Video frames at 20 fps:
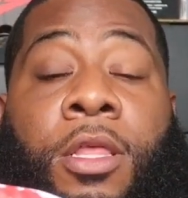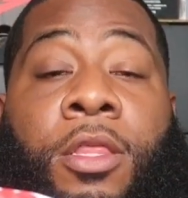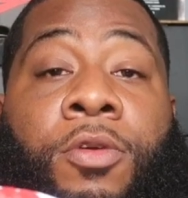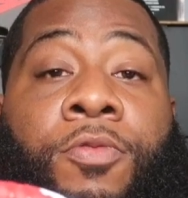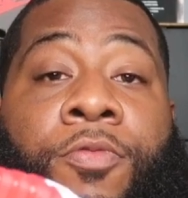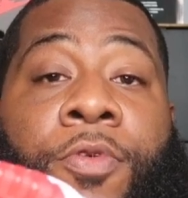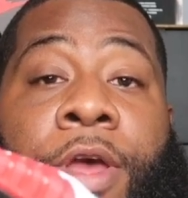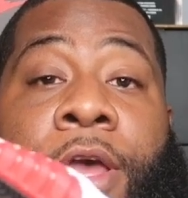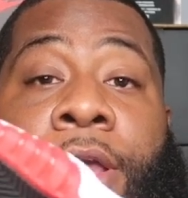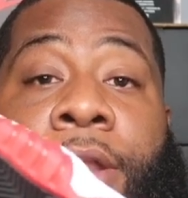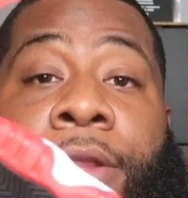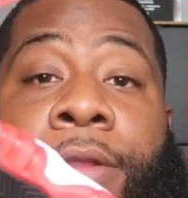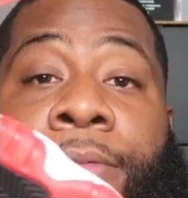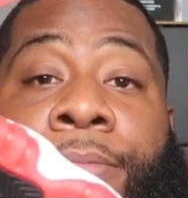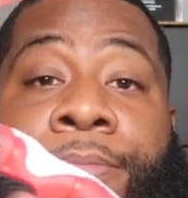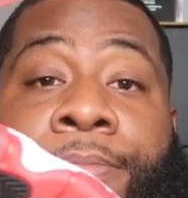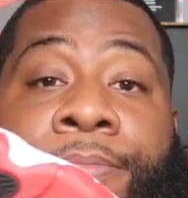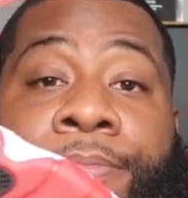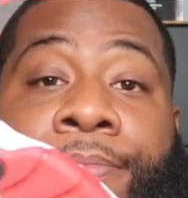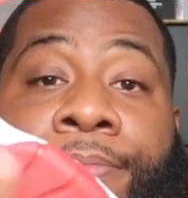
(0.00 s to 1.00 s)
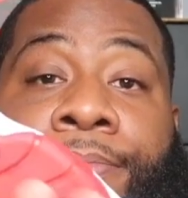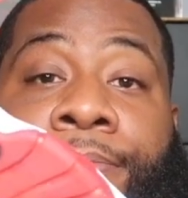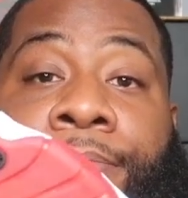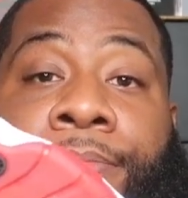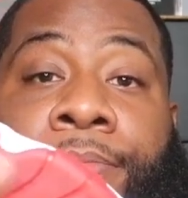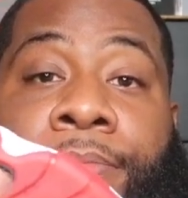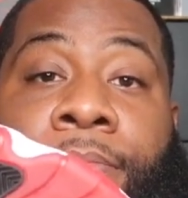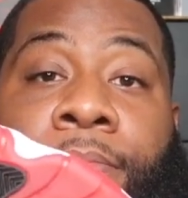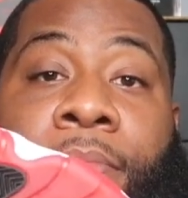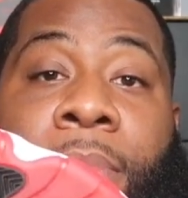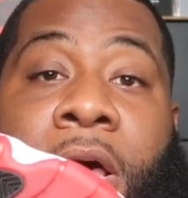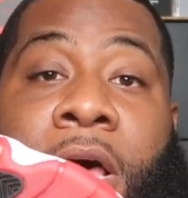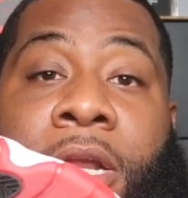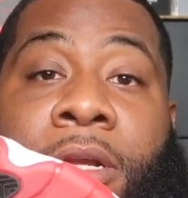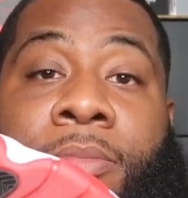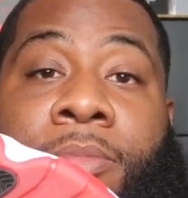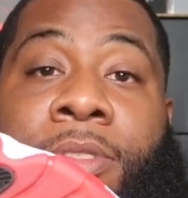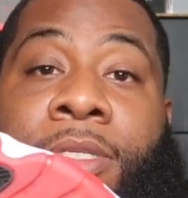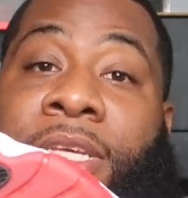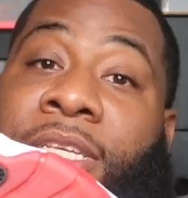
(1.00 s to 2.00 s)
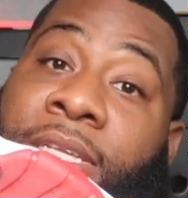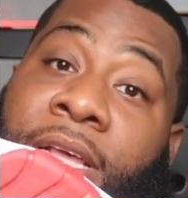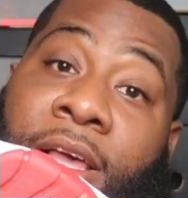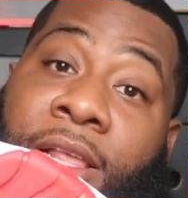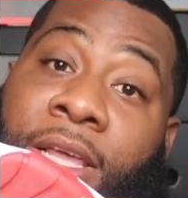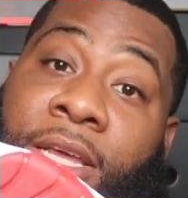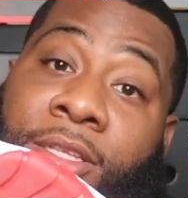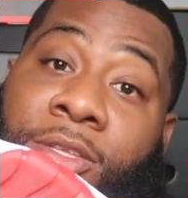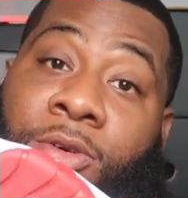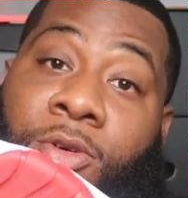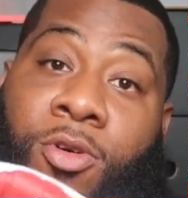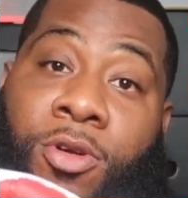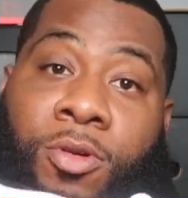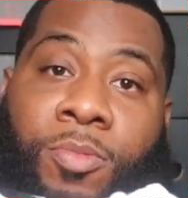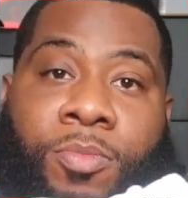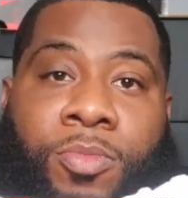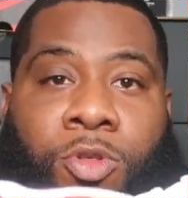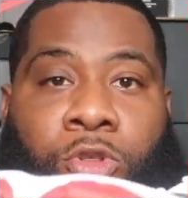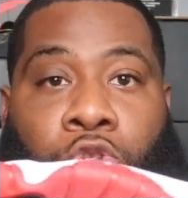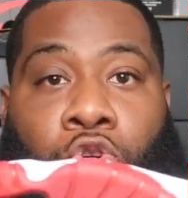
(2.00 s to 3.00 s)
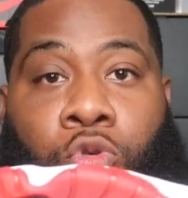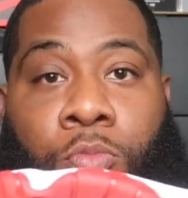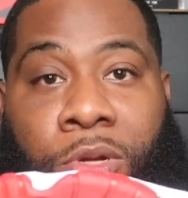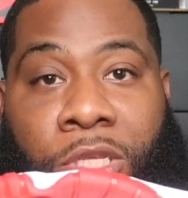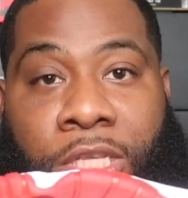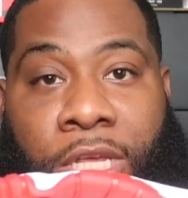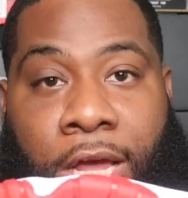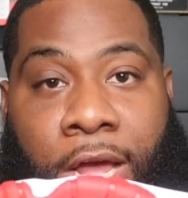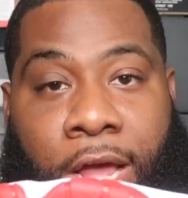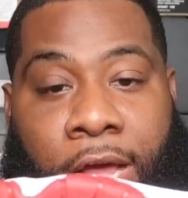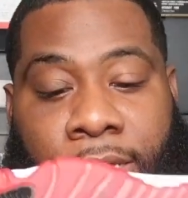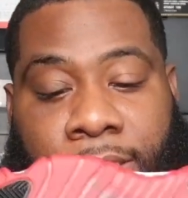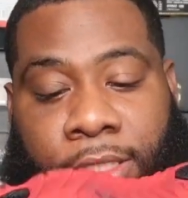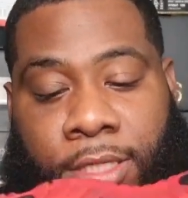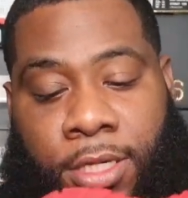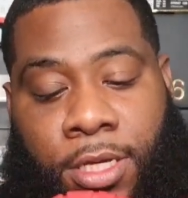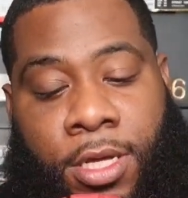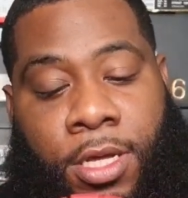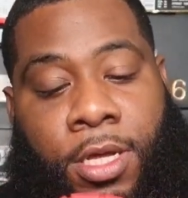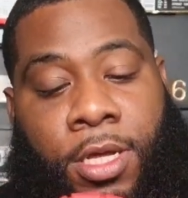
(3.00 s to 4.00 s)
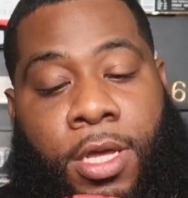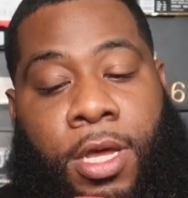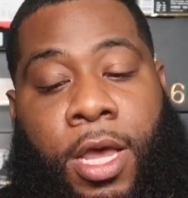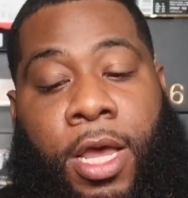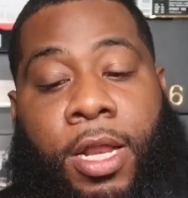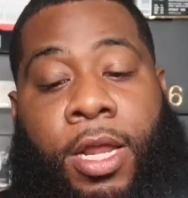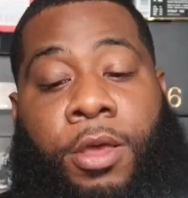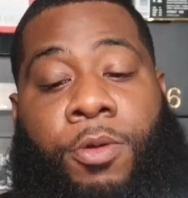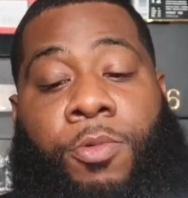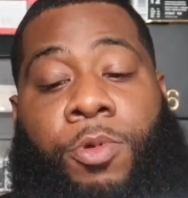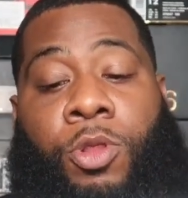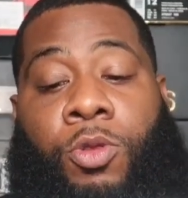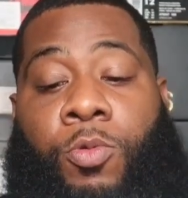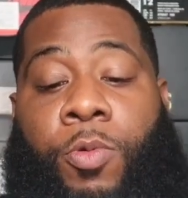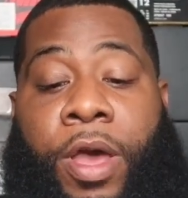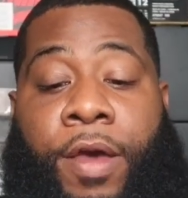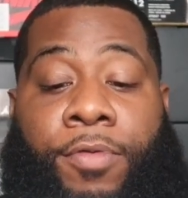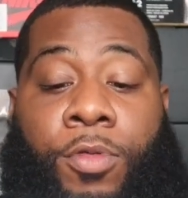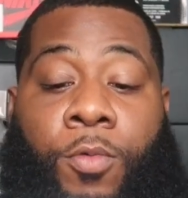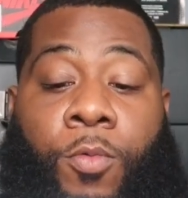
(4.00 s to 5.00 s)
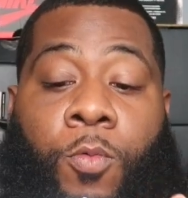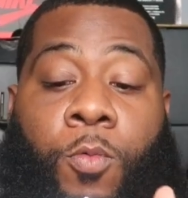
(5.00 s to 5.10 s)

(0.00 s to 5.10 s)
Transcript: The red bottoms, as I like to call them, Louboutins, and then we do have the